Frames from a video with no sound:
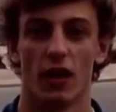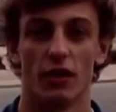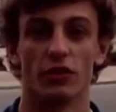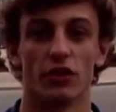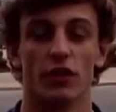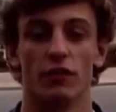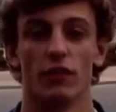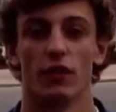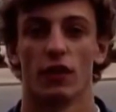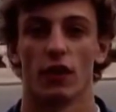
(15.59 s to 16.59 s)
initiative
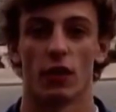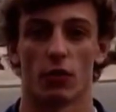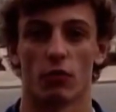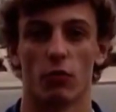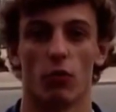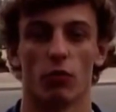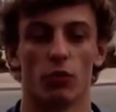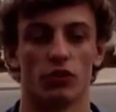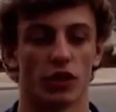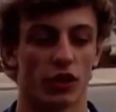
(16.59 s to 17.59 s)
in our schools,
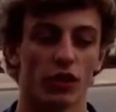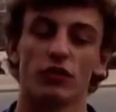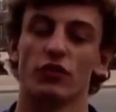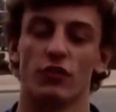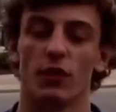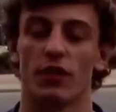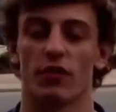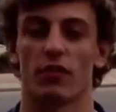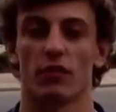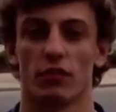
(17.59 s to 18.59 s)
which encourages
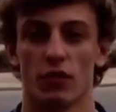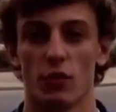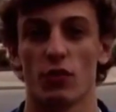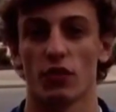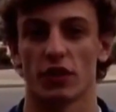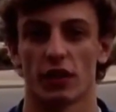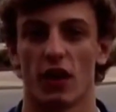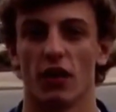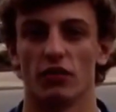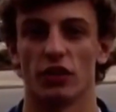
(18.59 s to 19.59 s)
students to use their
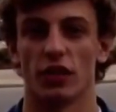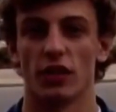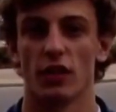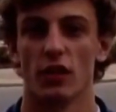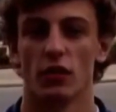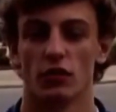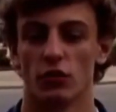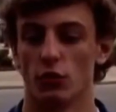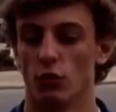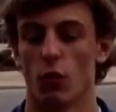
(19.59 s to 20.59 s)
technology
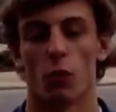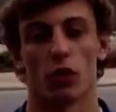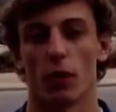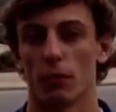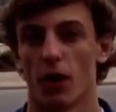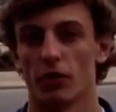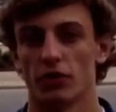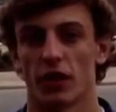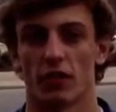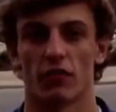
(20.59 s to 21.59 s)
to work on
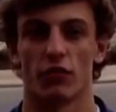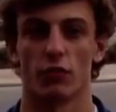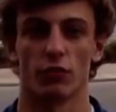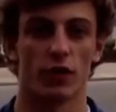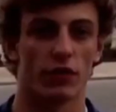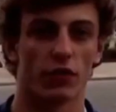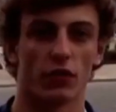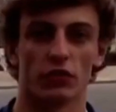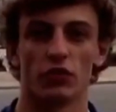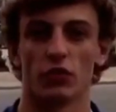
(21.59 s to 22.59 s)
projects, to
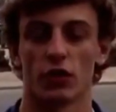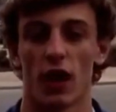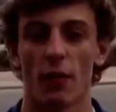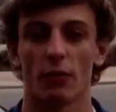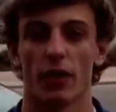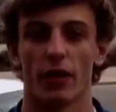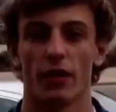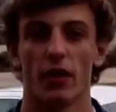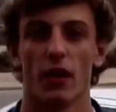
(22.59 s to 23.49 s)
research, to collaborate.